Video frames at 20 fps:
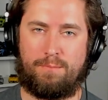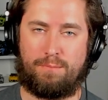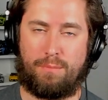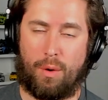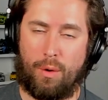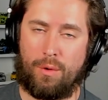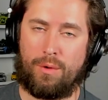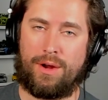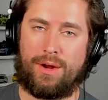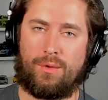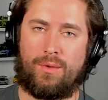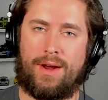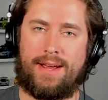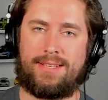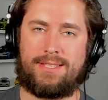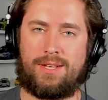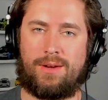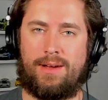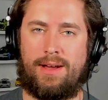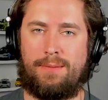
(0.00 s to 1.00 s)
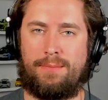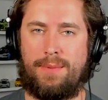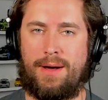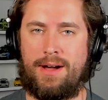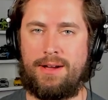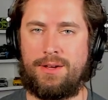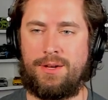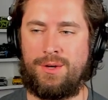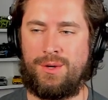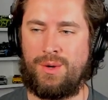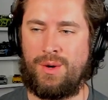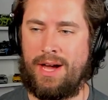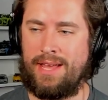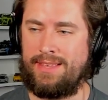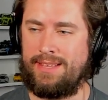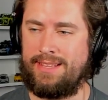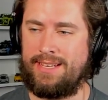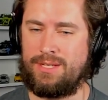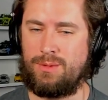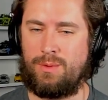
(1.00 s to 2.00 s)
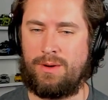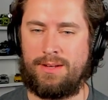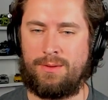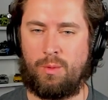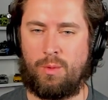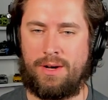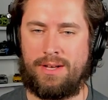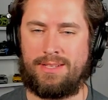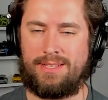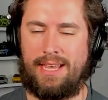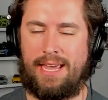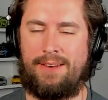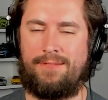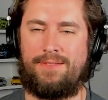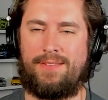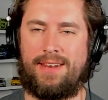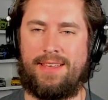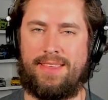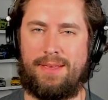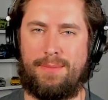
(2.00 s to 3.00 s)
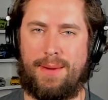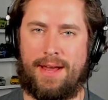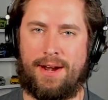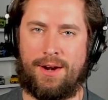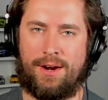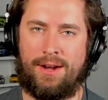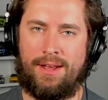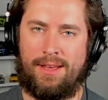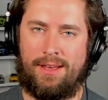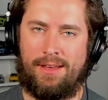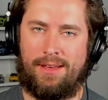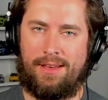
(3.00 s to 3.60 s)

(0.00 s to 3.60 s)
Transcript: boring race around Baku, I think this one was infinitely better.